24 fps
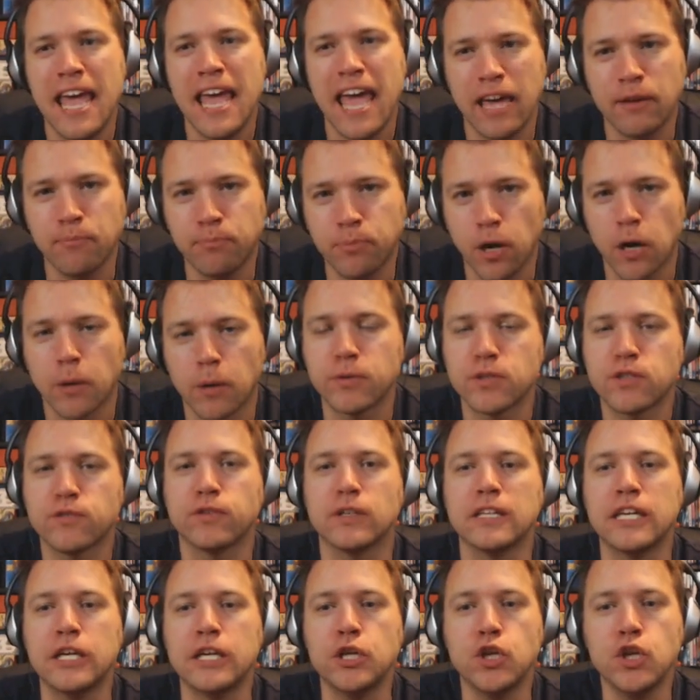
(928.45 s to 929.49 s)
and
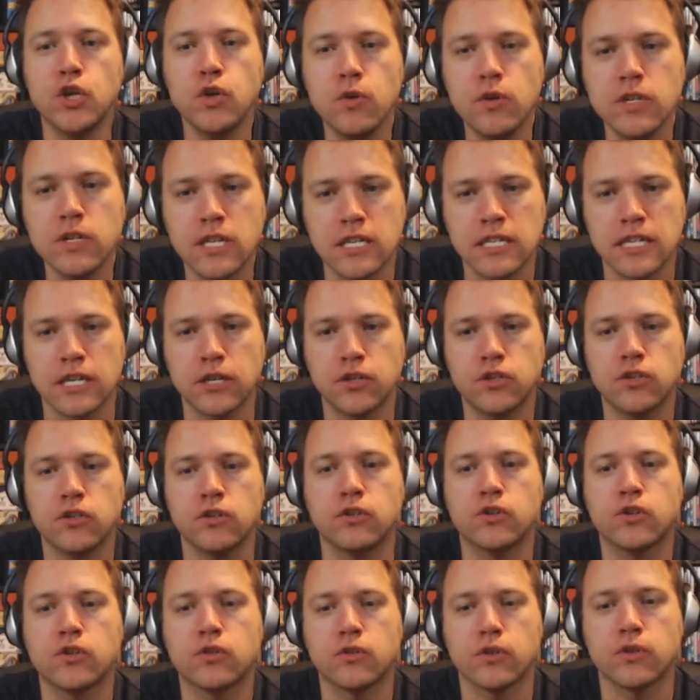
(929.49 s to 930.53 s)
purposefully uses it to
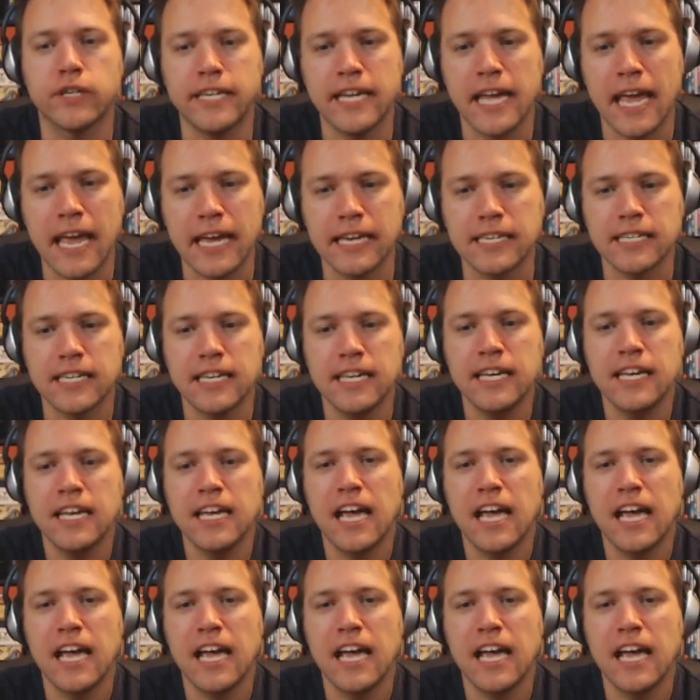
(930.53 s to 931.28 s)
create